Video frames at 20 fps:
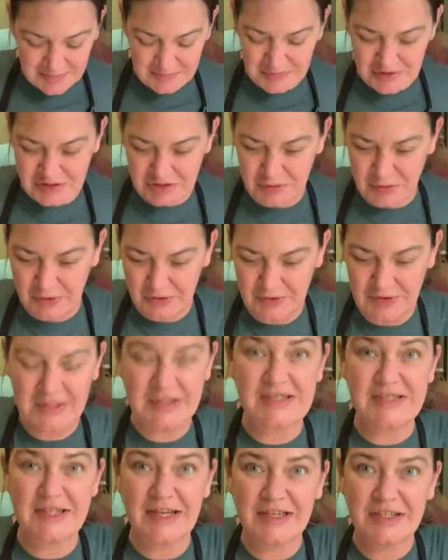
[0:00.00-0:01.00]
I'm super
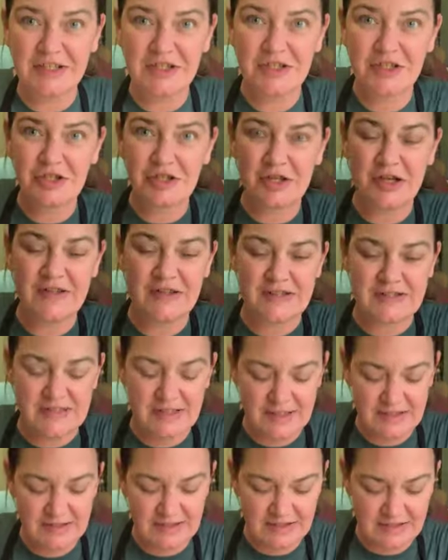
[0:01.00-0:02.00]
excited to try
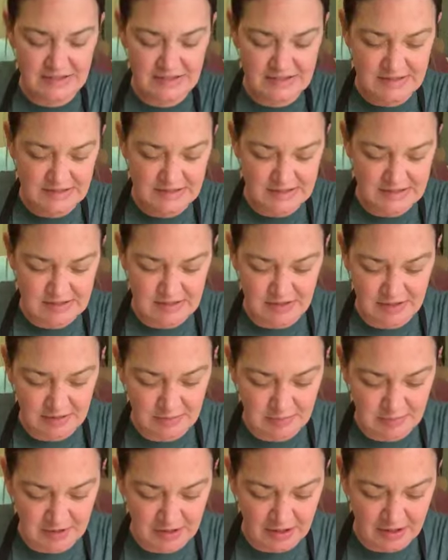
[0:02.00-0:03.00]
this. I think this is going
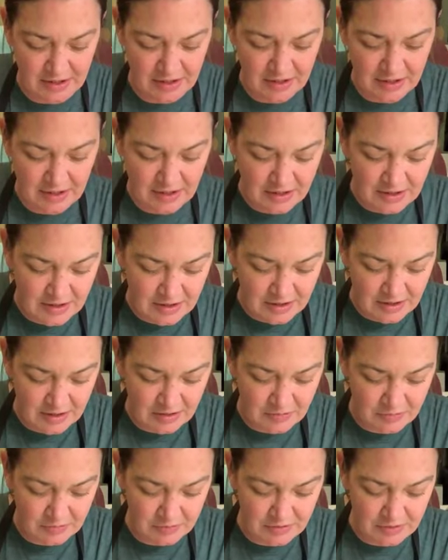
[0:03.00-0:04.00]
to be
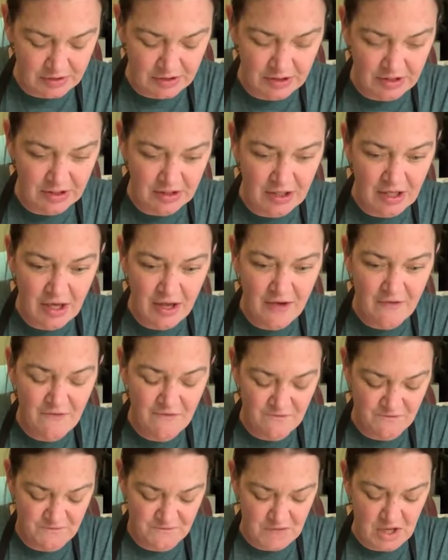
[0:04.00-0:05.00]
a really
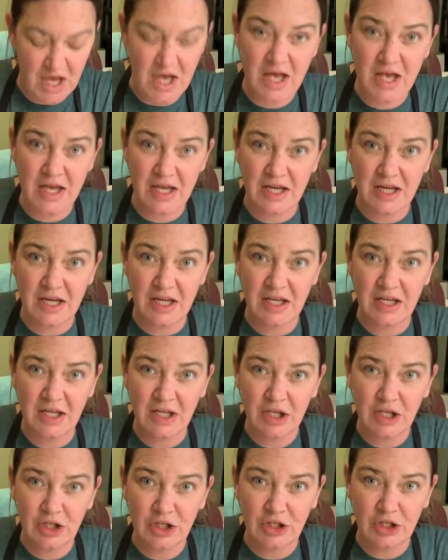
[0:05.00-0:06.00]
fun,
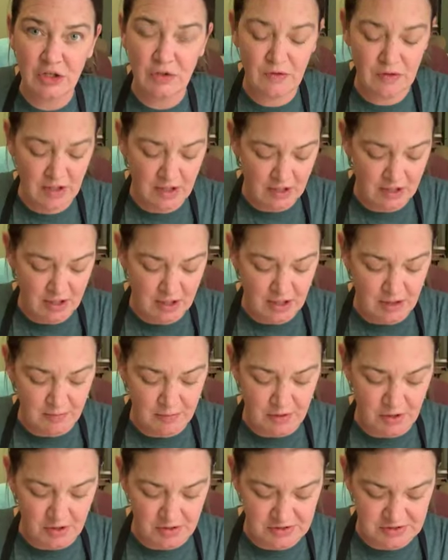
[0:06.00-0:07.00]

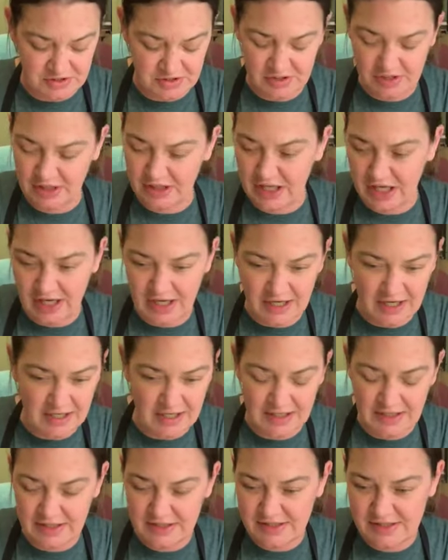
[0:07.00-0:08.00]
unique,
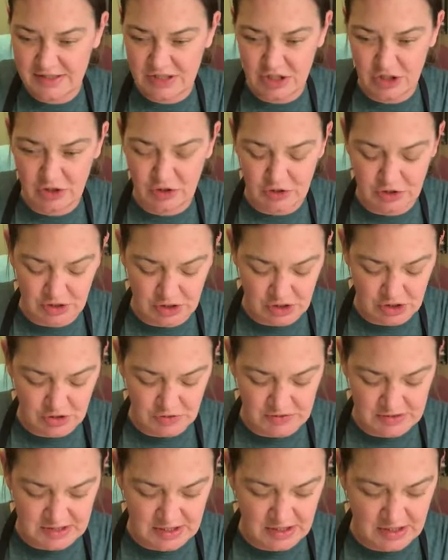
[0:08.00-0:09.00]
personalized, you could
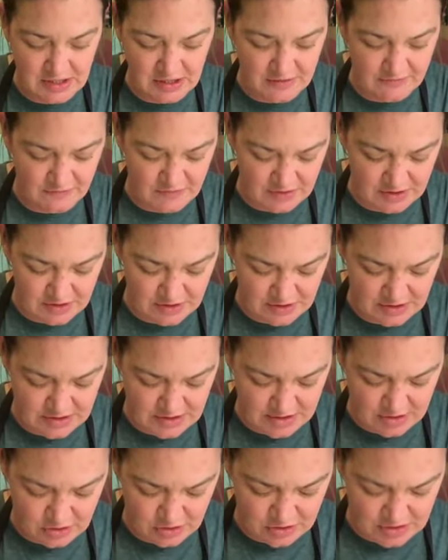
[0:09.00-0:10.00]
use any of the
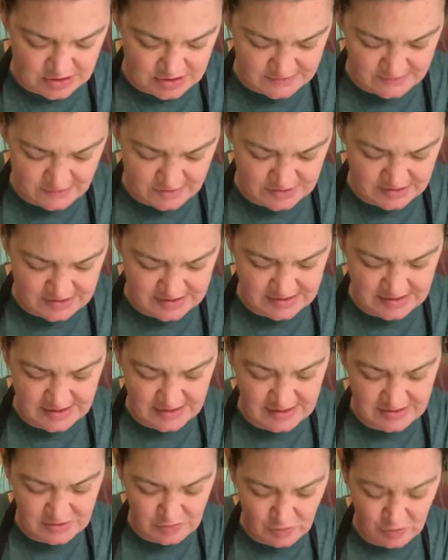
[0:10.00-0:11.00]
heat transfer
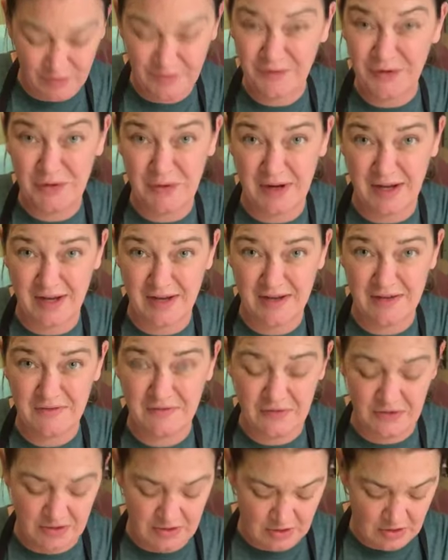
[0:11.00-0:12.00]
designs, or if you
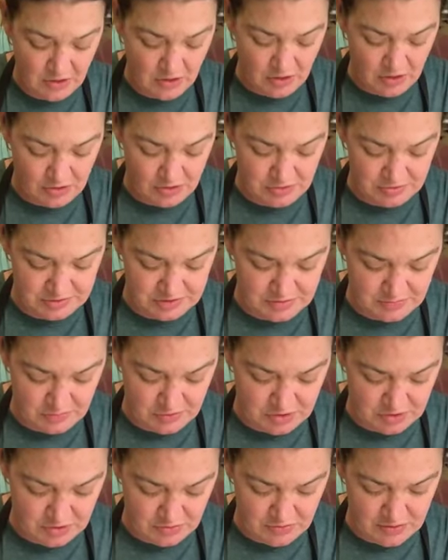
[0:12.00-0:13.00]
have or know
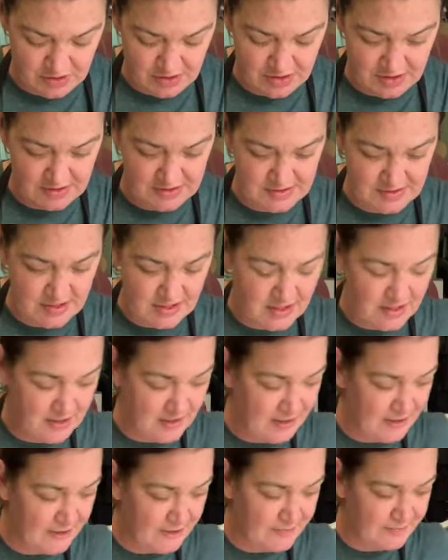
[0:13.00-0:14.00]
someone who has
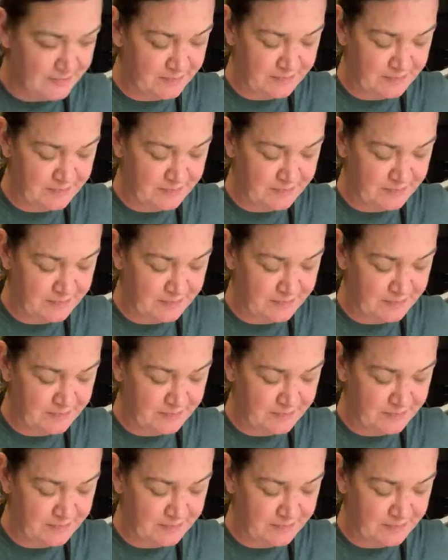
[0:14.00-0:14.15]
a